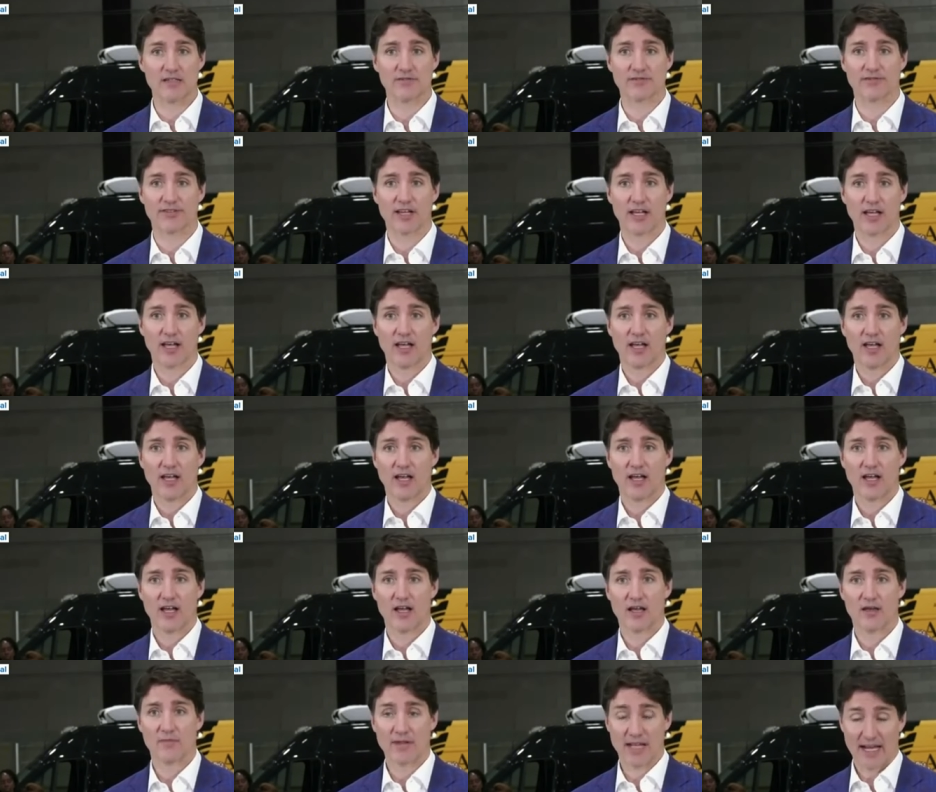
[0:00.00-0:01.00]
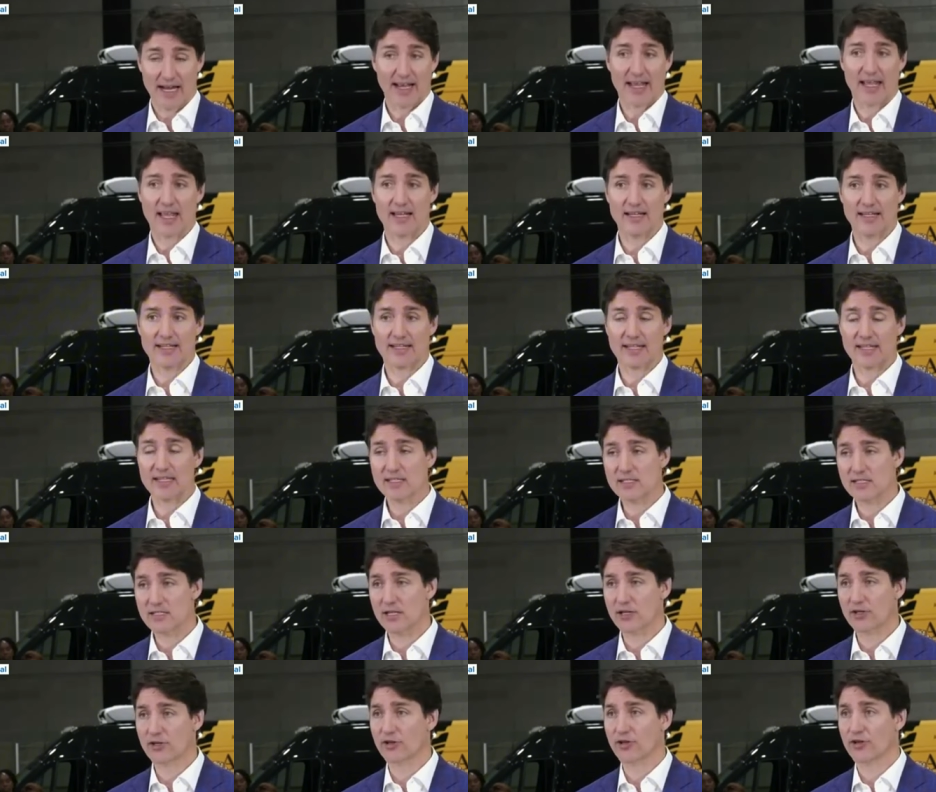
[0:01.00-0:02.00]
as always, euh, there's a wide range
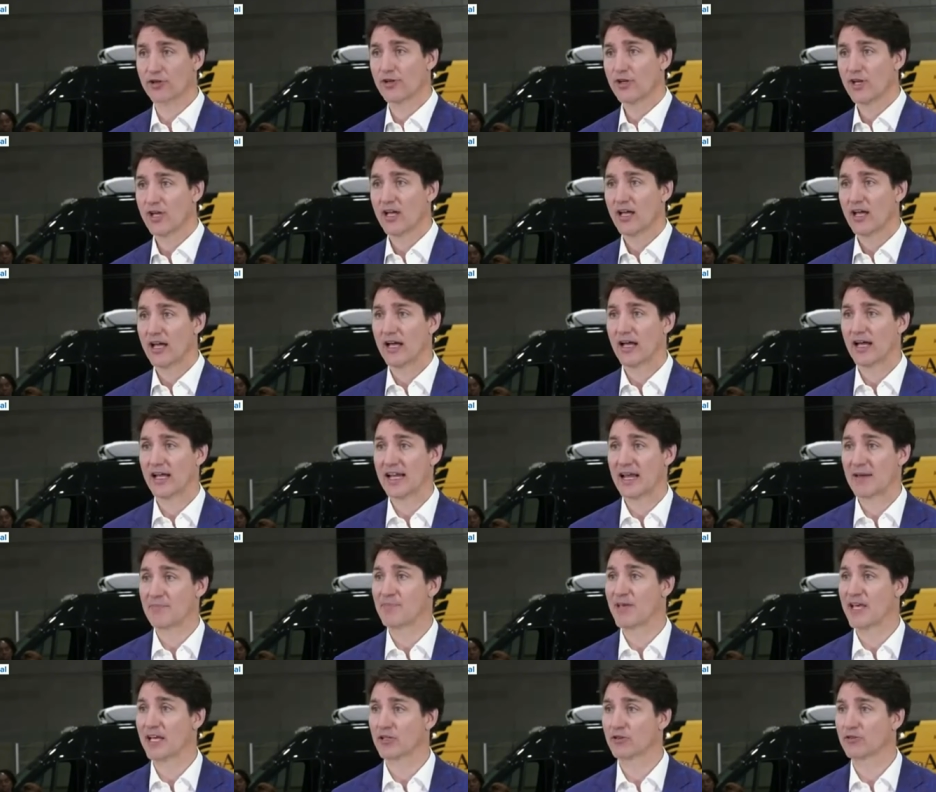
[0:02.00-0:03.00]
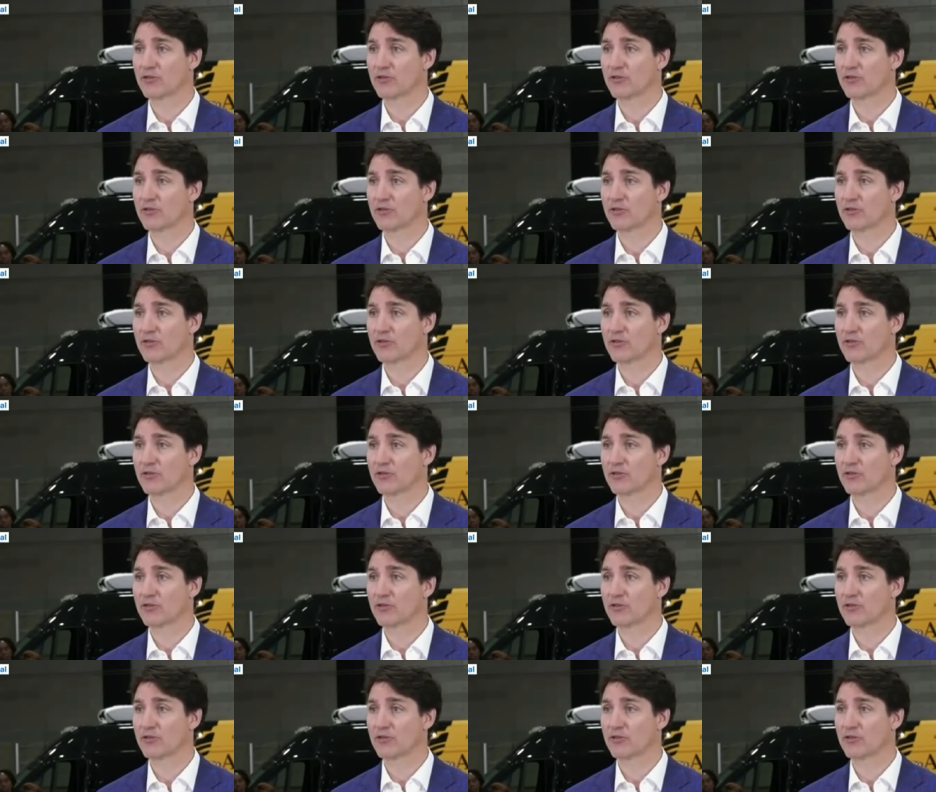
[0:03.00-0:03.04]
of euh, perspectives.